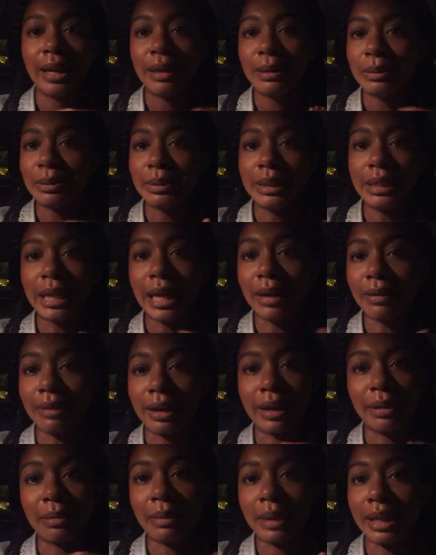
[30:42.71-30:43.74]
would not
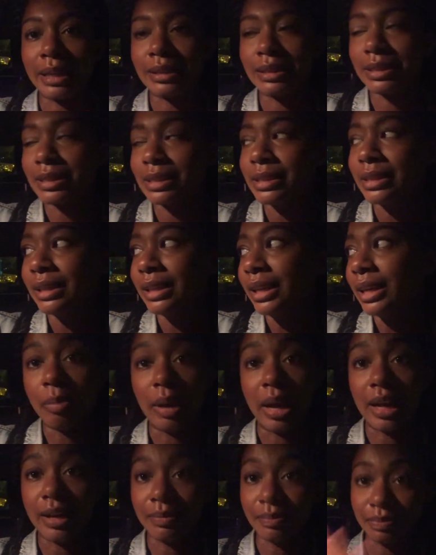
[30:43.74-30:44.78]
recommend.
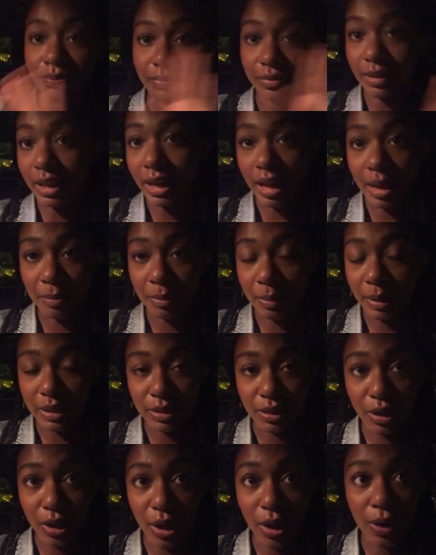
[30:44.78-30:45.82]
But I'm about to
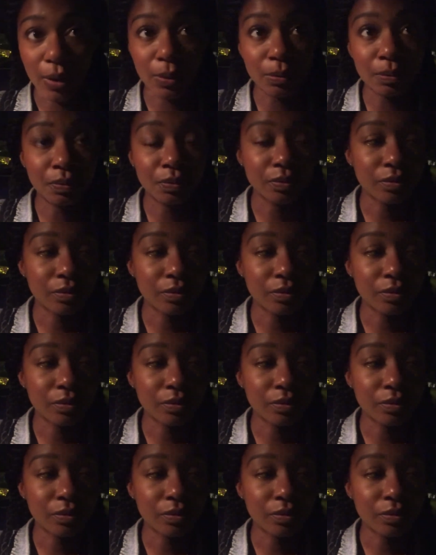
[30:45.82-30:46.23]
go